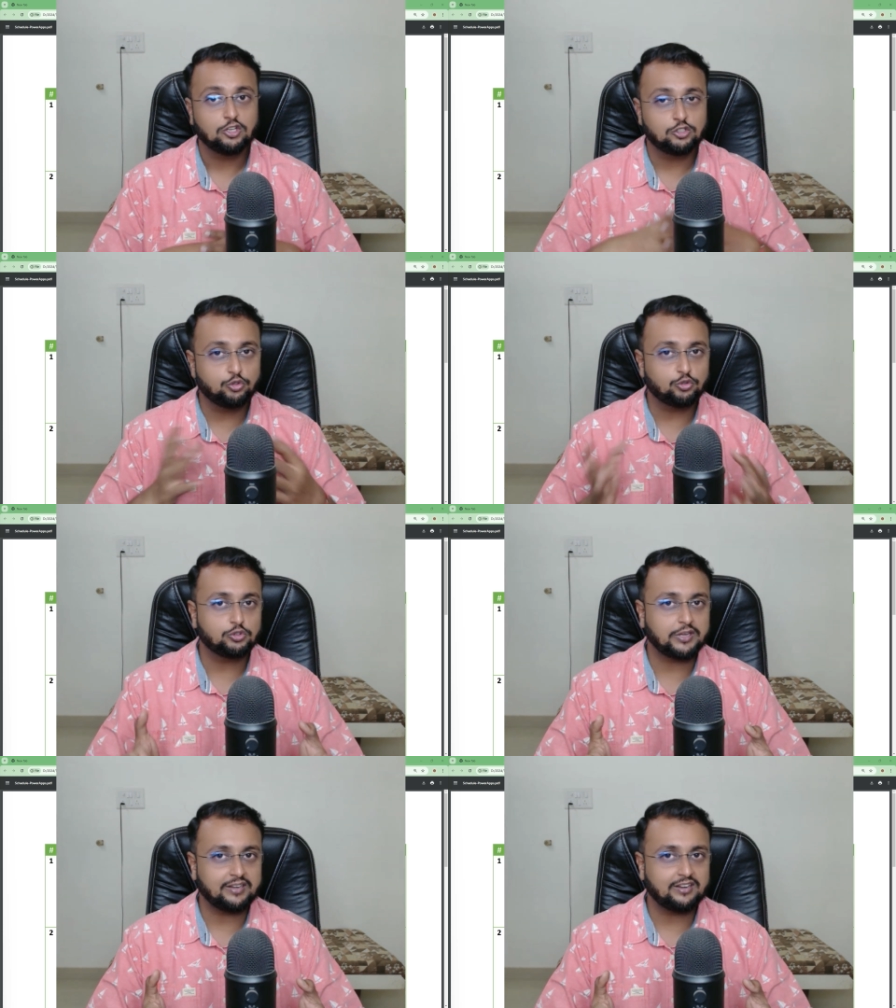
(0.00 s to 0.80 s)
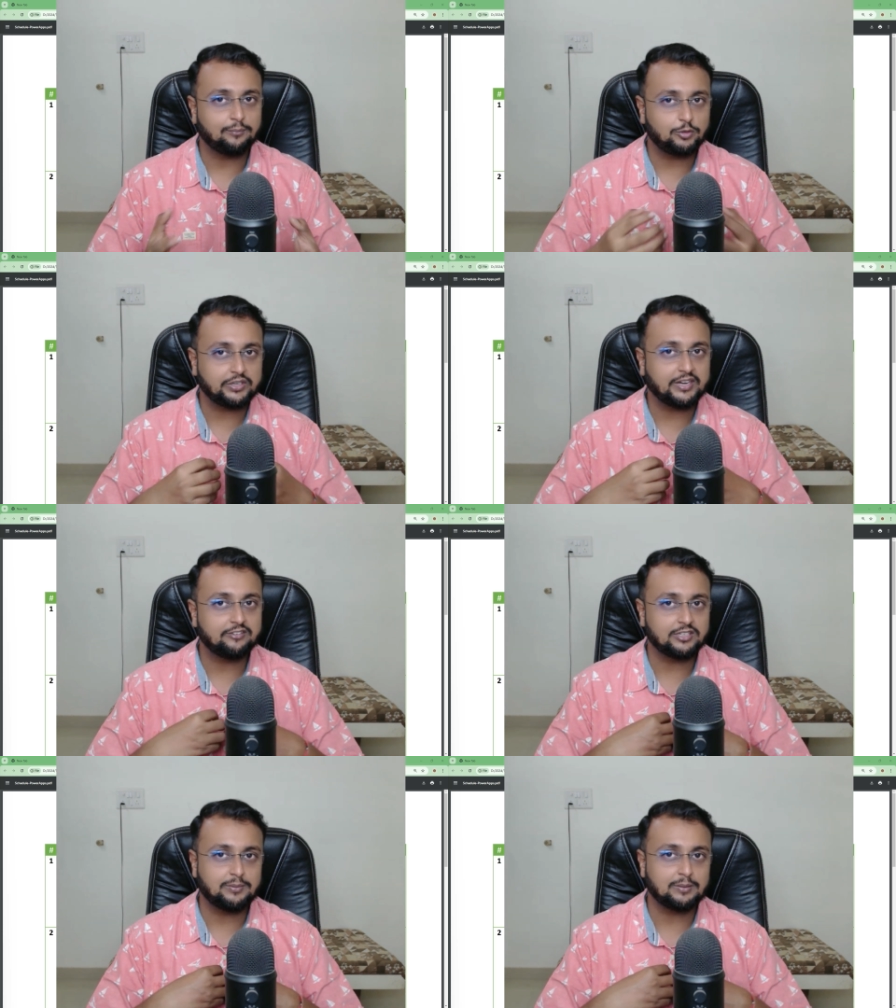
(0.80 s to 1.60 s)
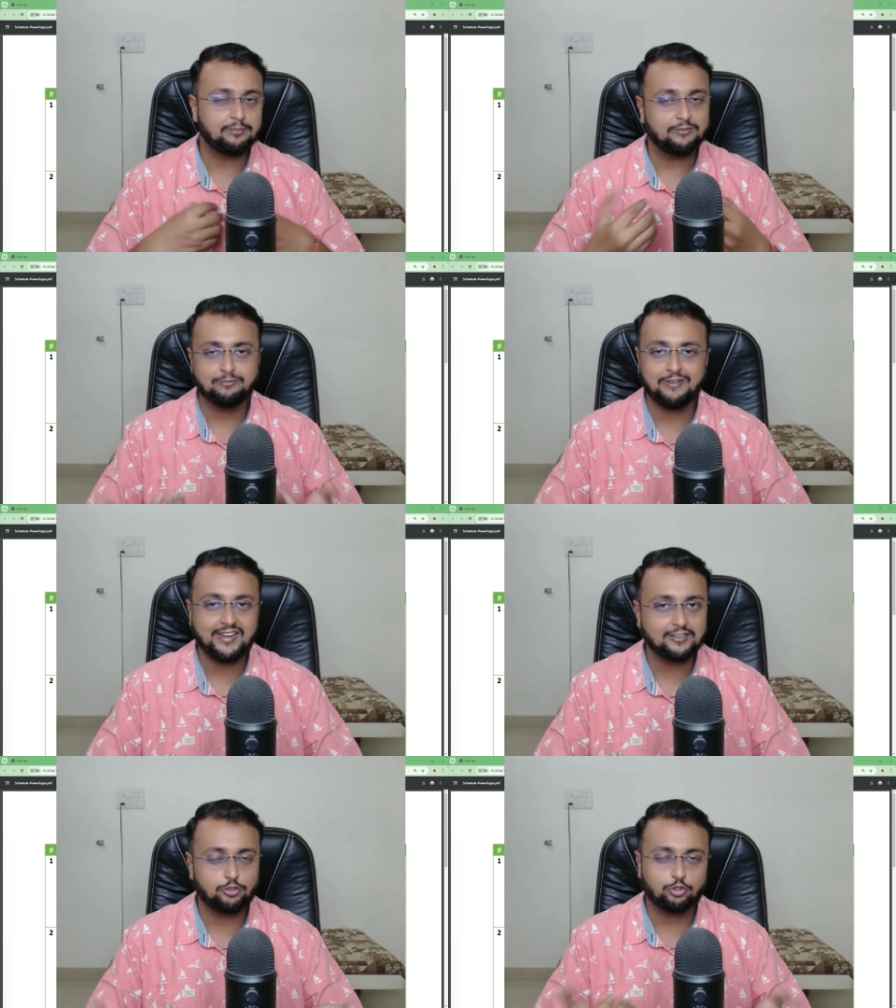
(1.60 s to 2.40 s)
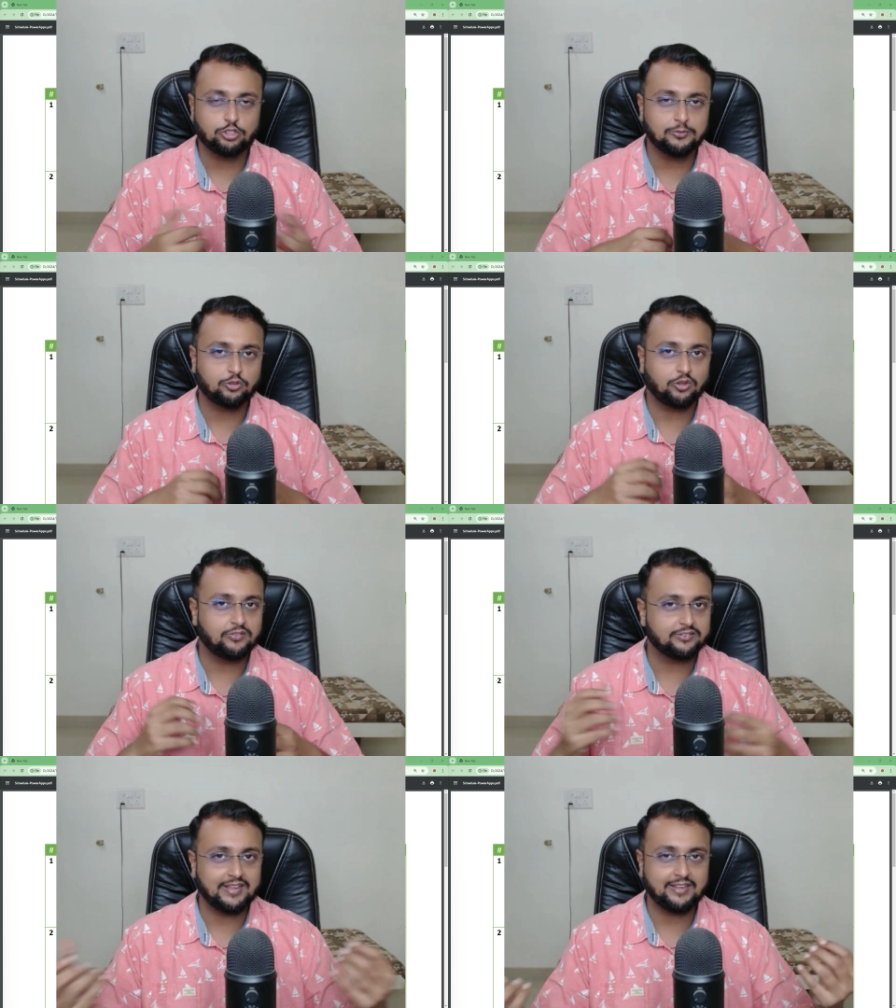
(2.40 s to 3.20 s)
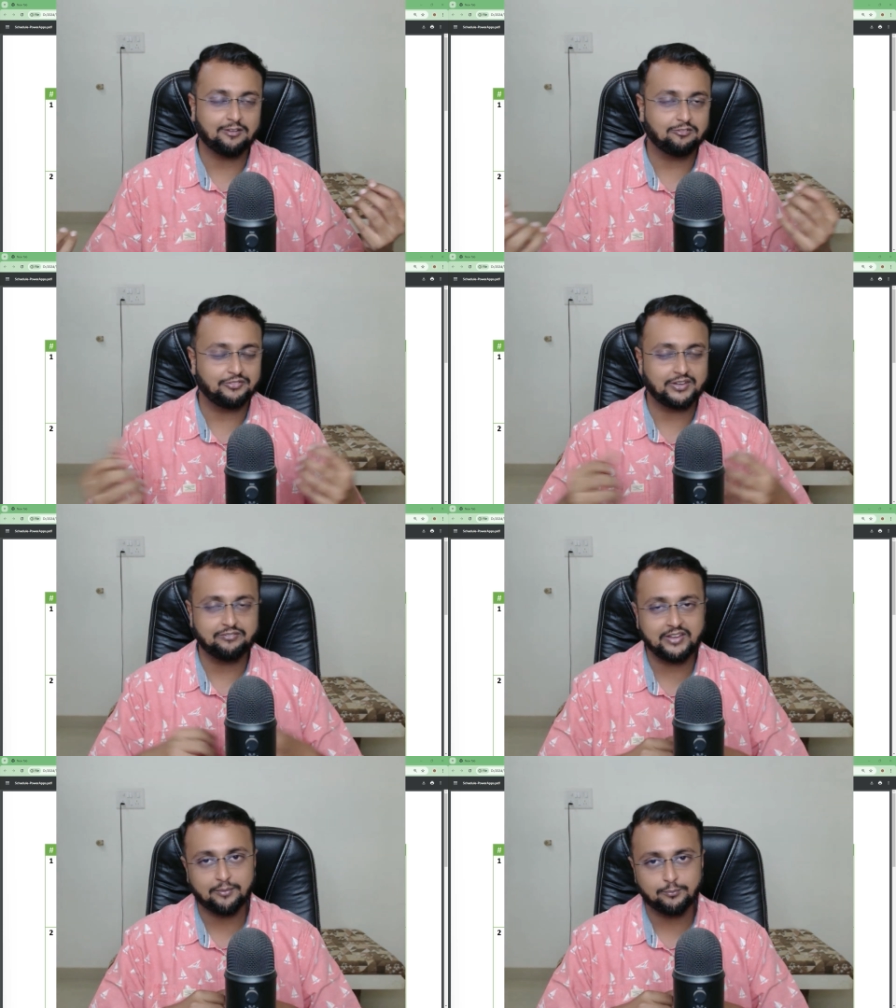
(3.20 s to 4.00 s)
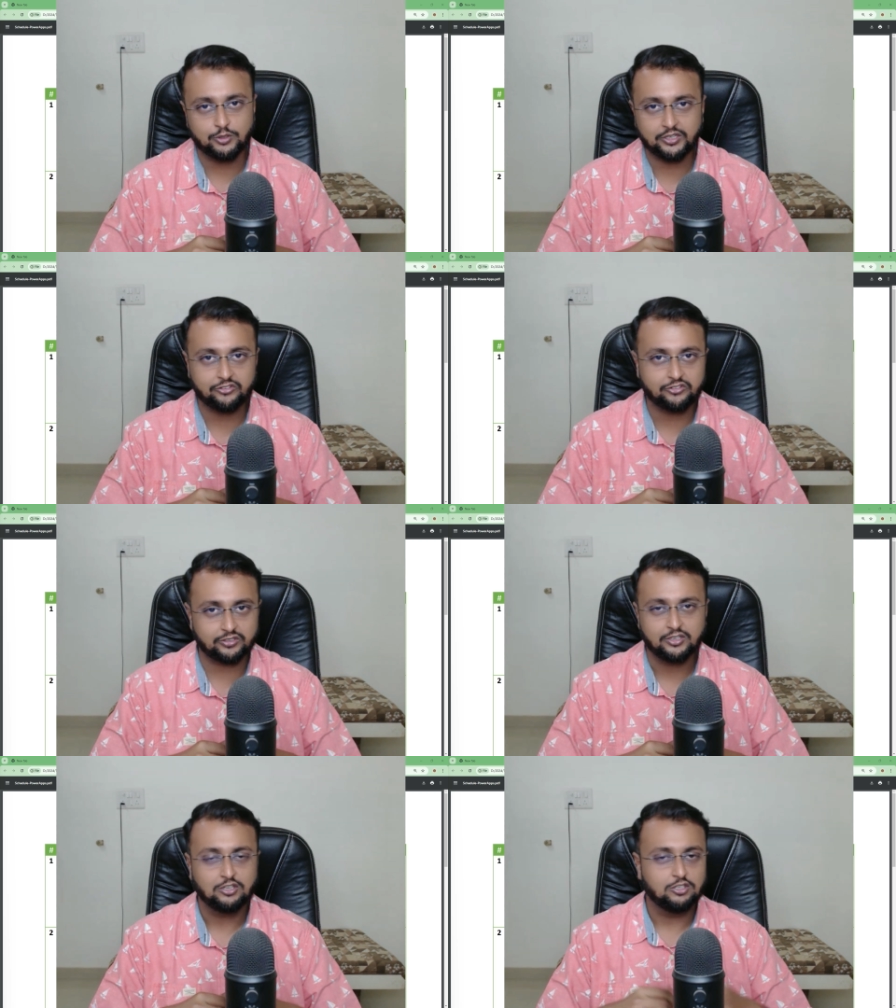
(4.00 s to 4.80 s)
You can communicate with me while YouTube is always like a one-way communication.